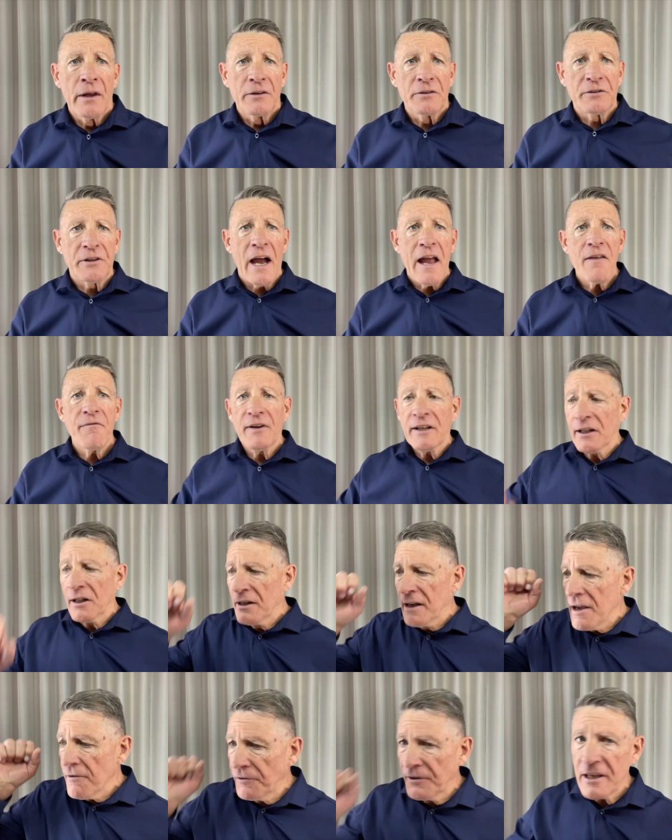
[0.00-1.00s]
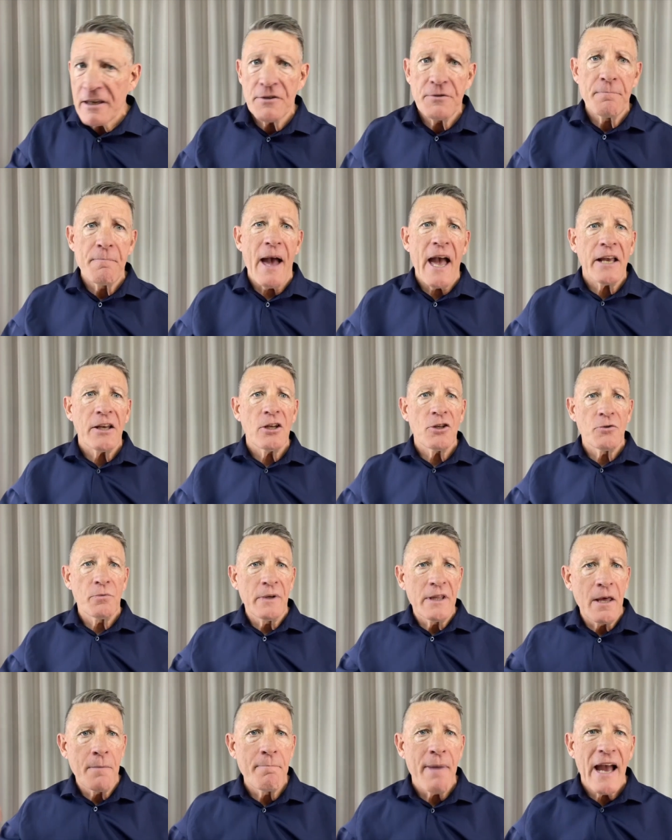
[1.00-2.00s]
David left his baggage
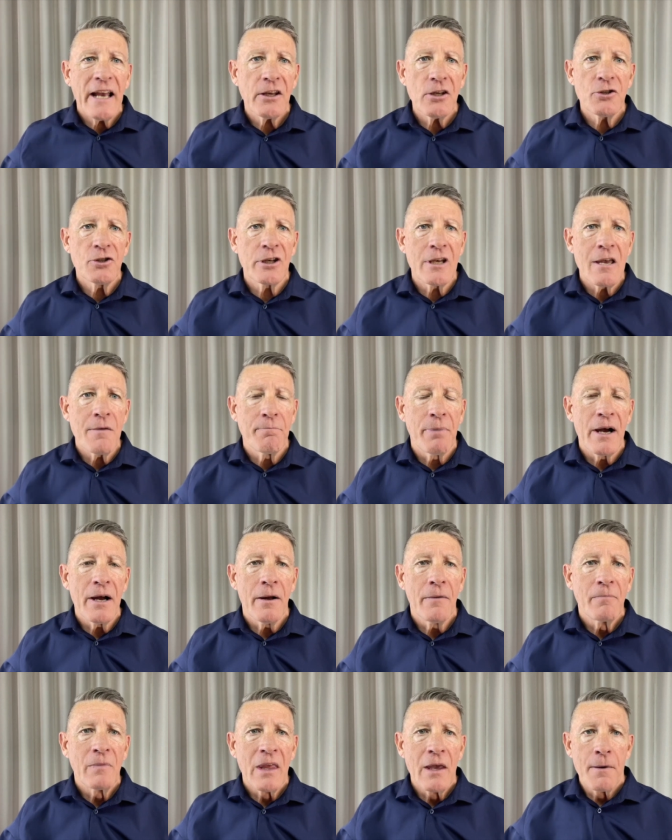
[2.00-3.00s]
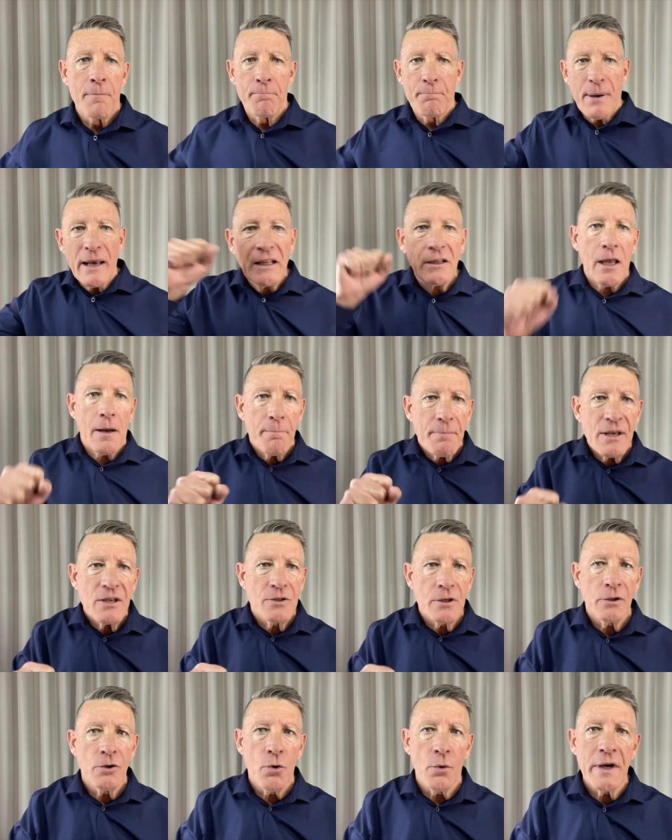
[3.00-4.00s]
with a baggage keeper, picked up
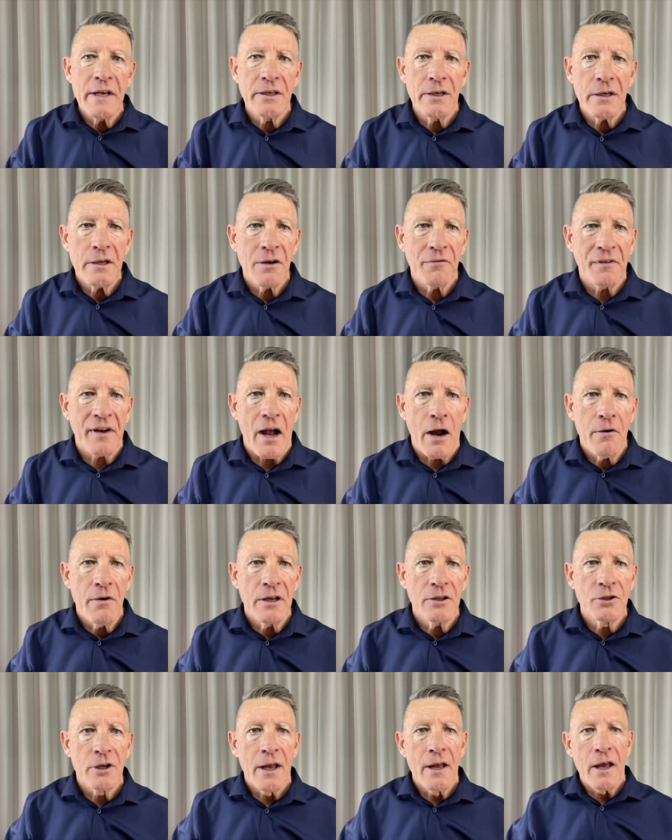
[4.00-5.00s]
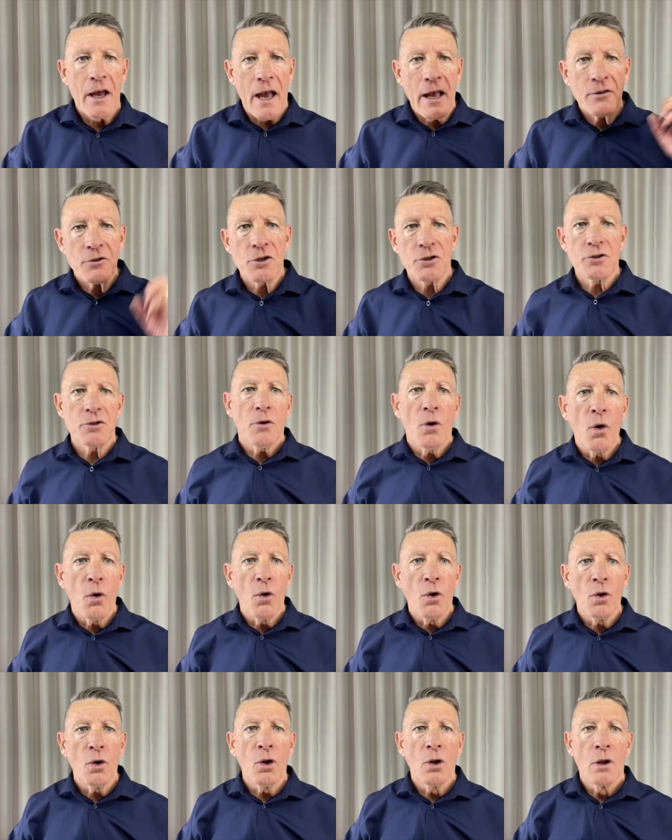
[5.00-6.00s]
his anointing of courage, and
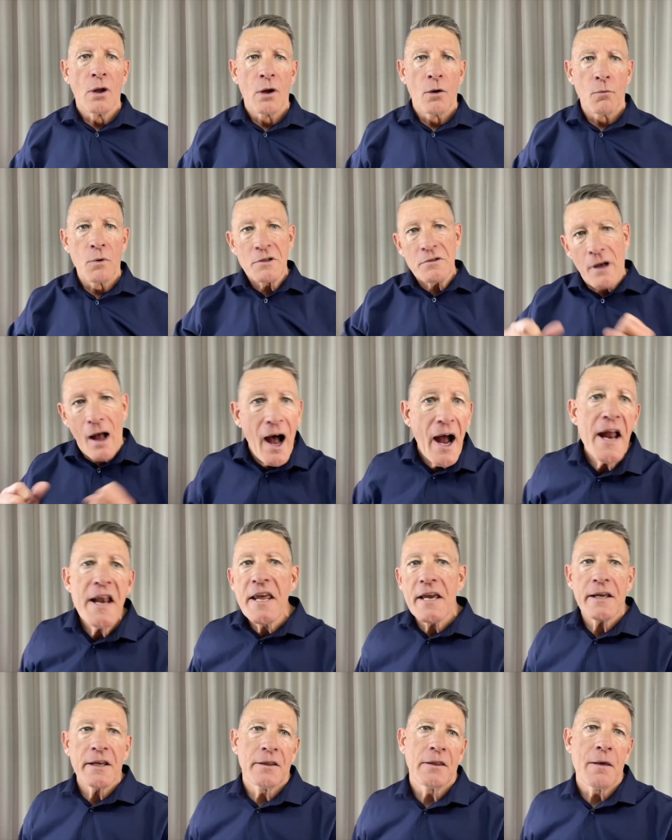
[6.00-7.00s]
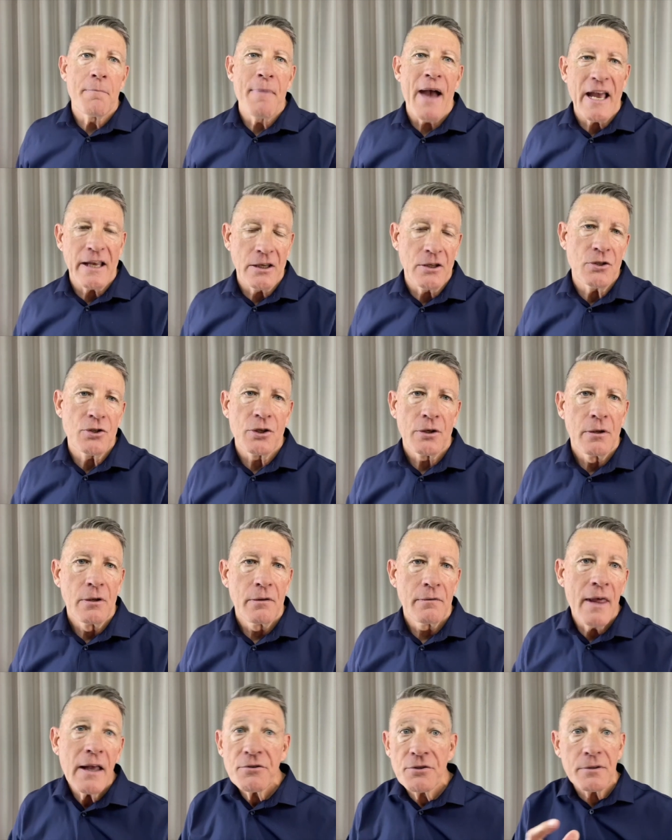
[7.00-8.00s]
Saul was hiding in the baggage.
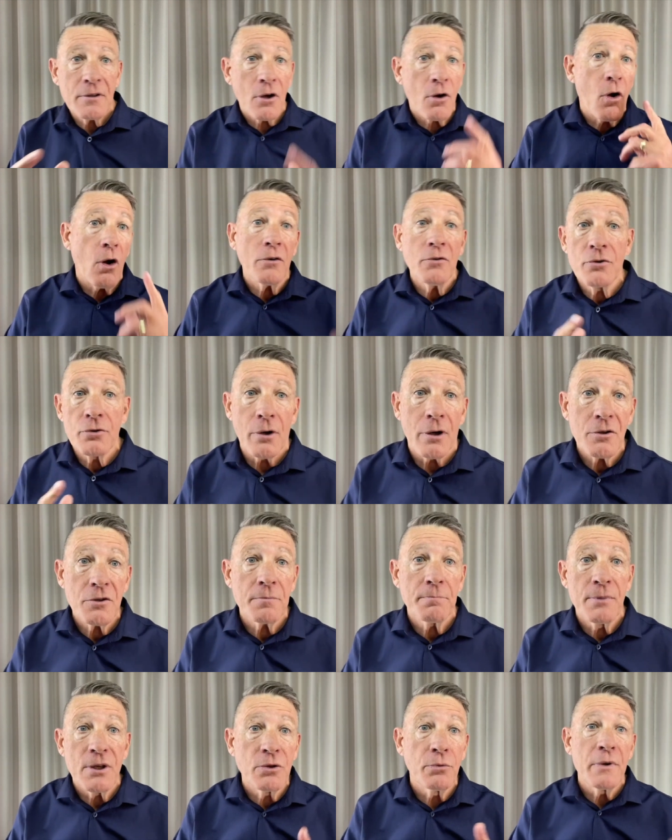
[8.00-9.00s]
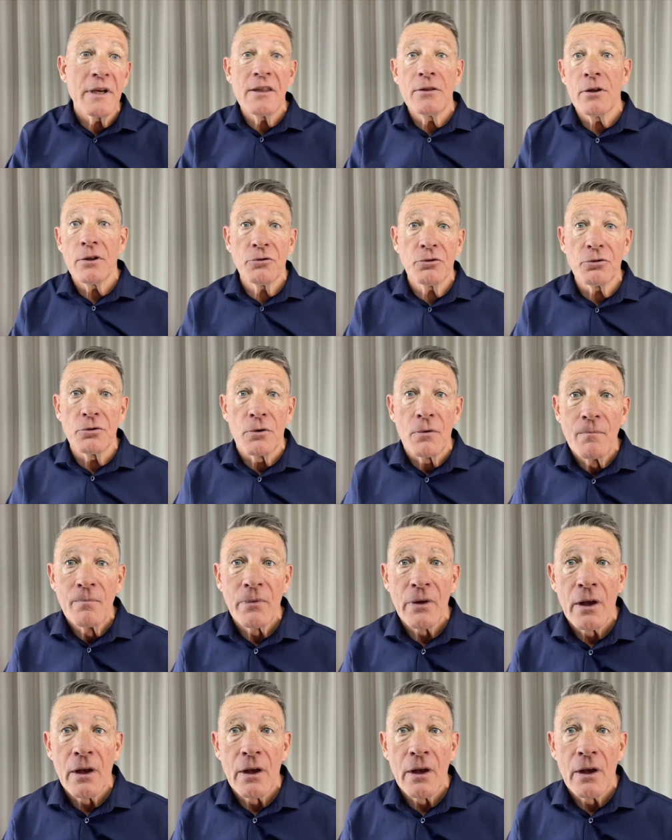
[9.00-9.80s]
That's the contrast between the two.